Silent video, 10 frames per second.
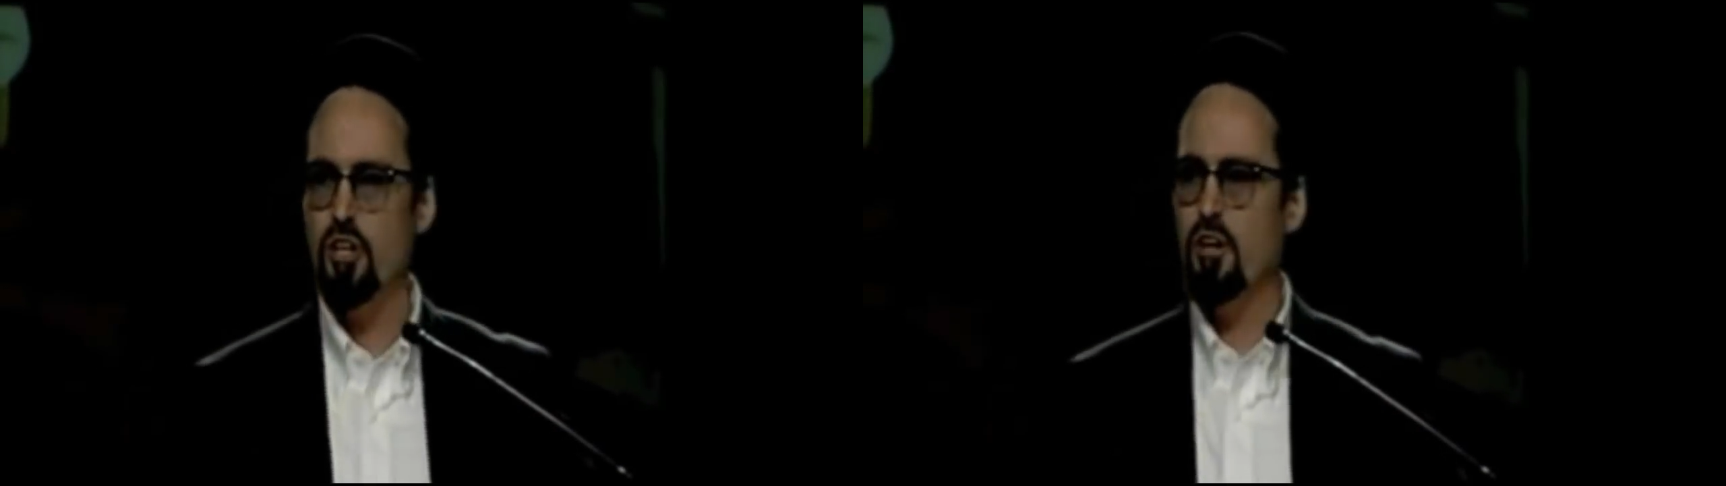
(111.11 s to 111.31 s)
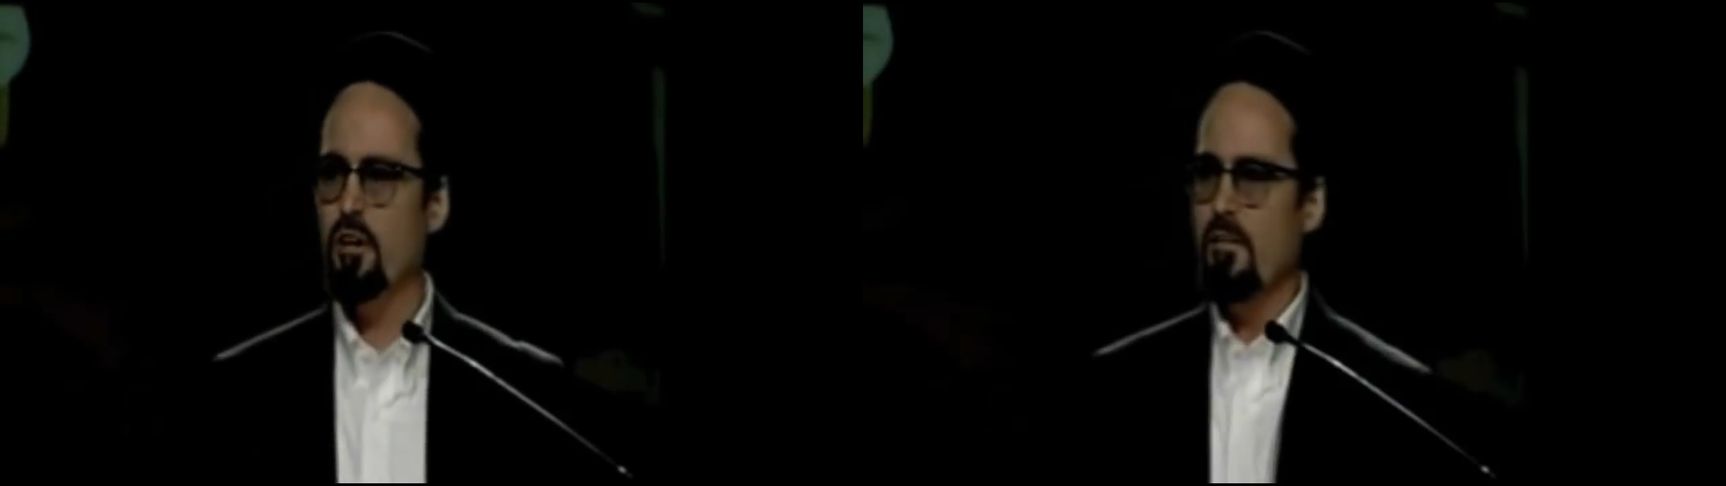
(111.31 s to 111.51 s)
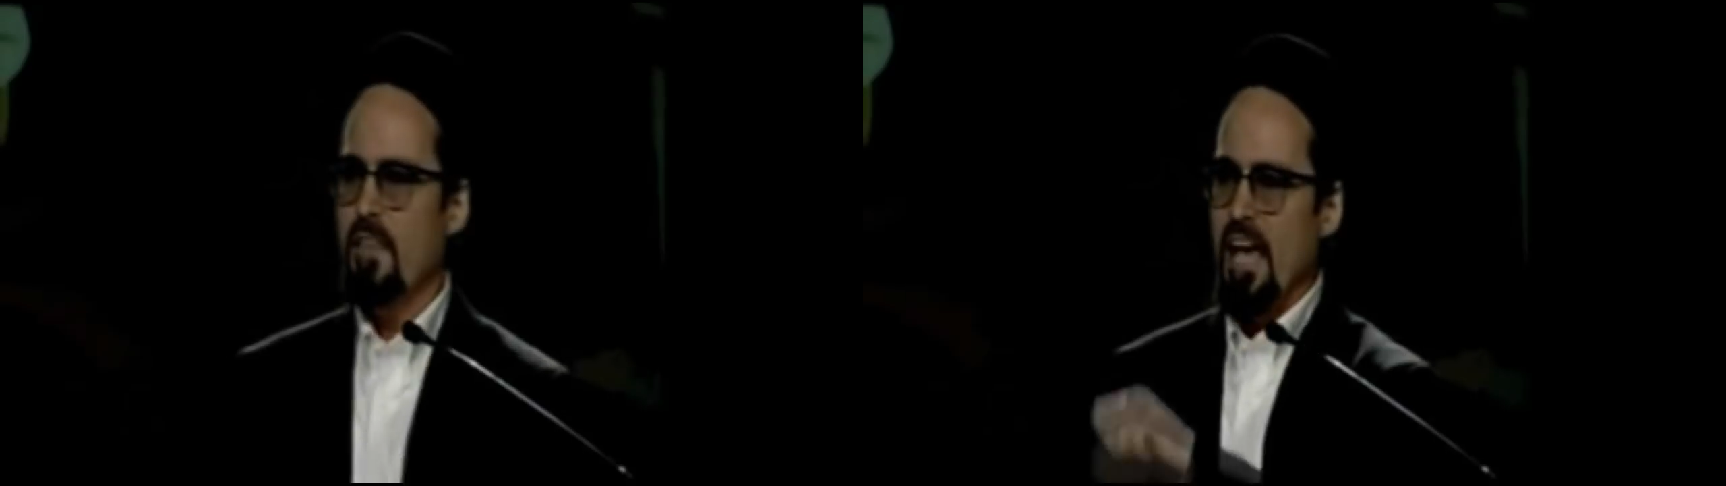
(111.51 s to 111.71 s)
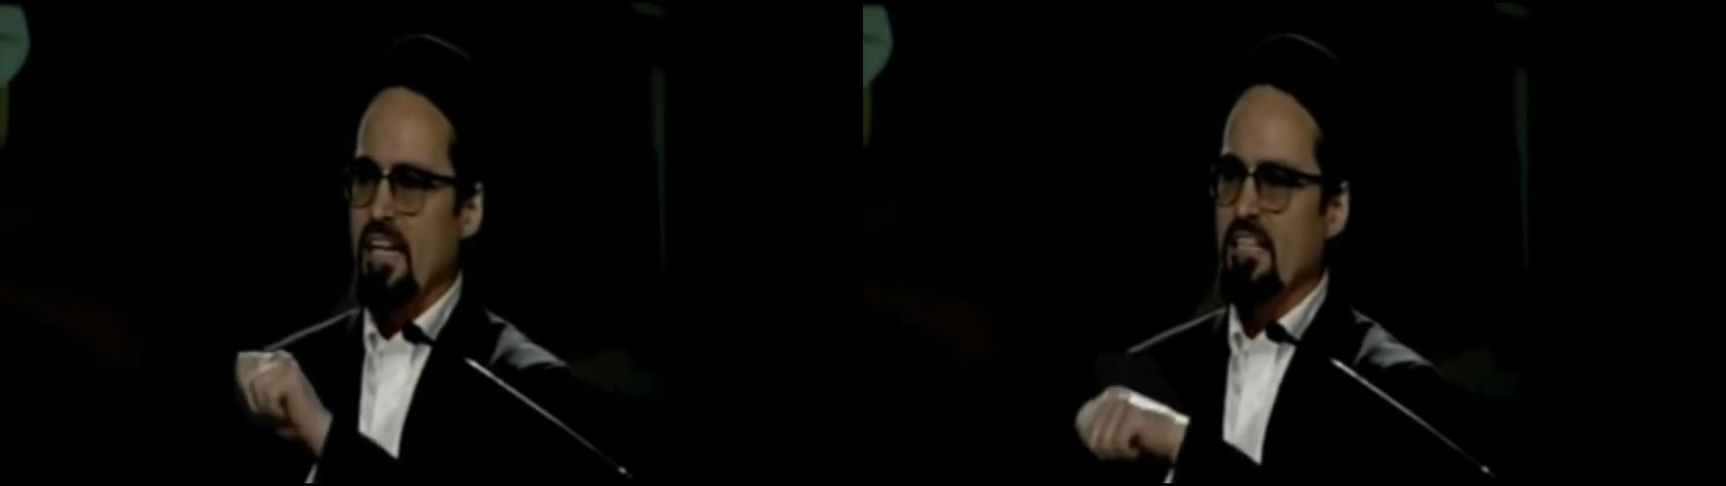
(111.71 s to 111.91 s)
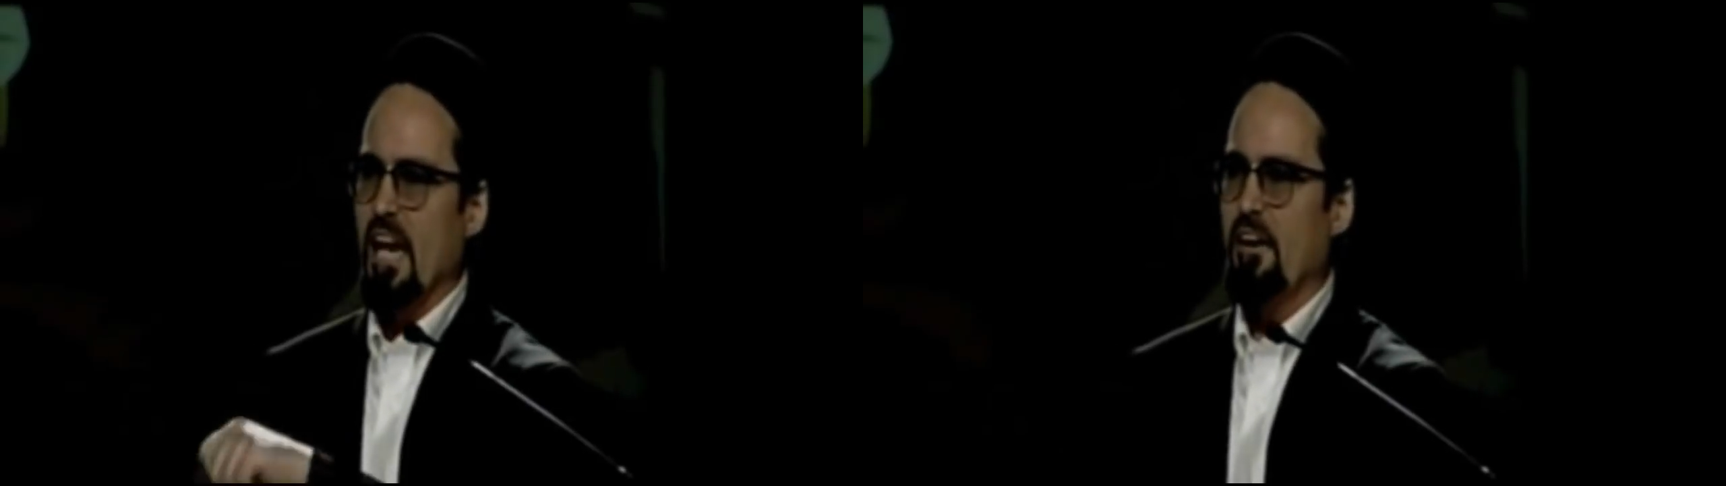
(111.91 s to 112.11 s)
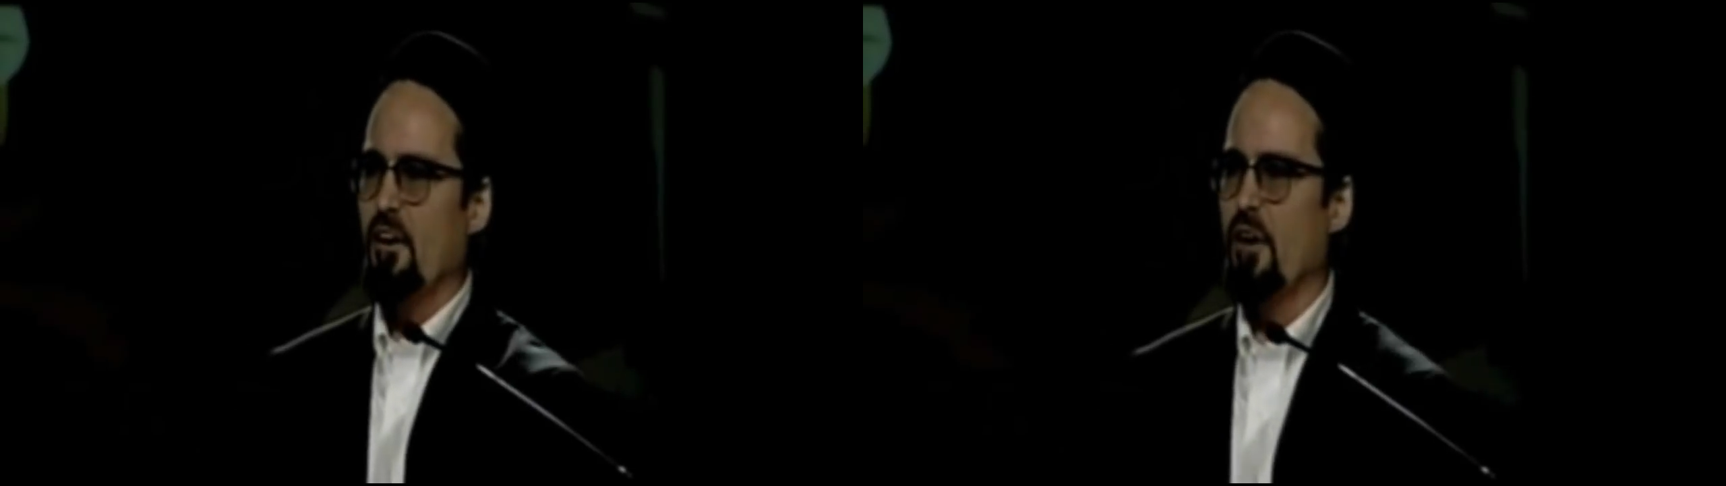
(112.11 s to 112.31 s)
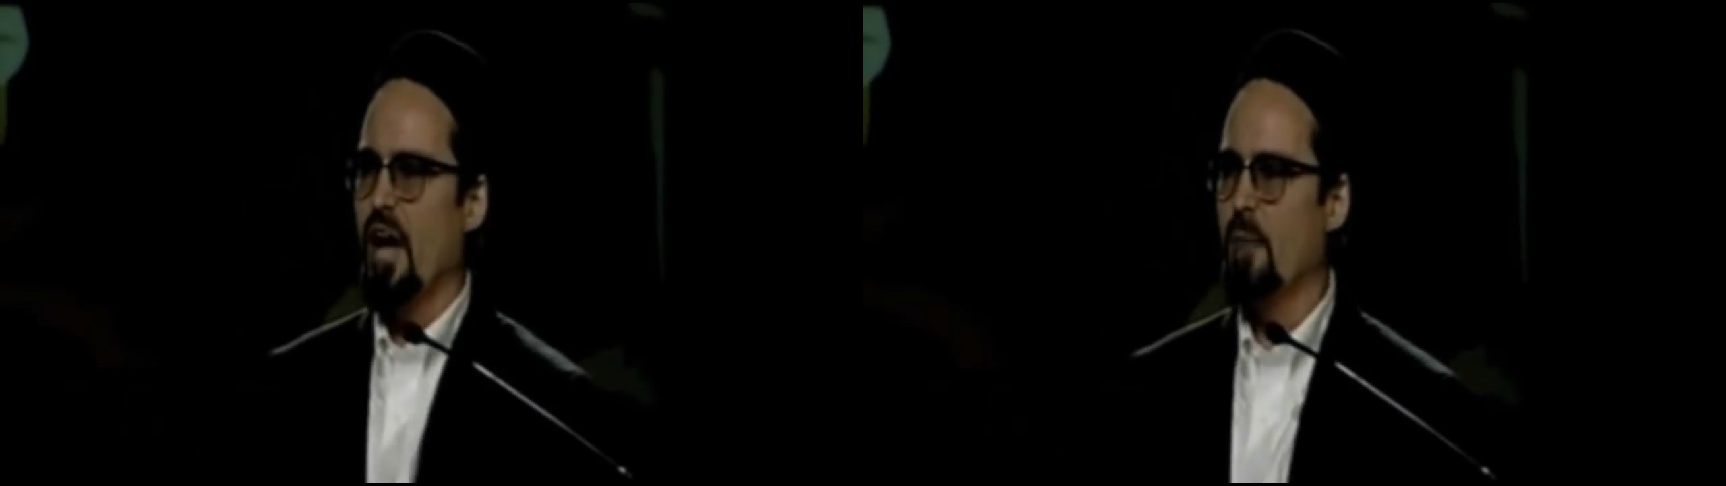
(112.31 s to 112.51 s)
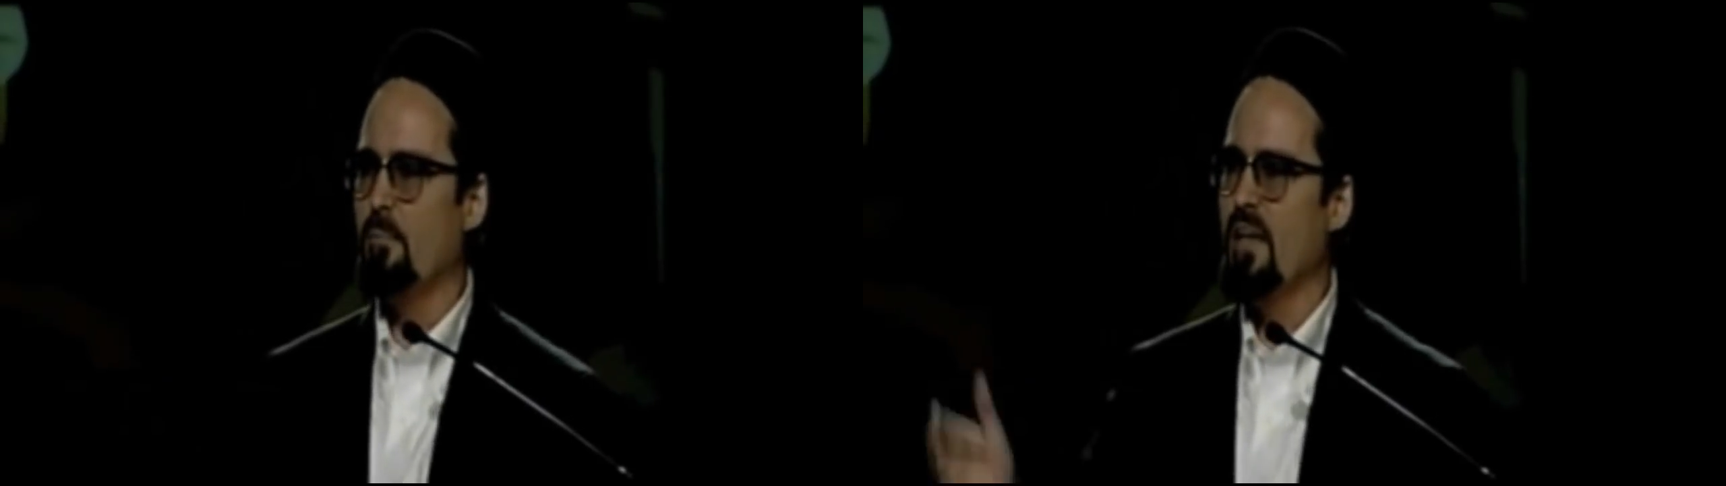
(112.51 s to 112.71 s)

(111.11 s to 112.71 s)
her and cut her up,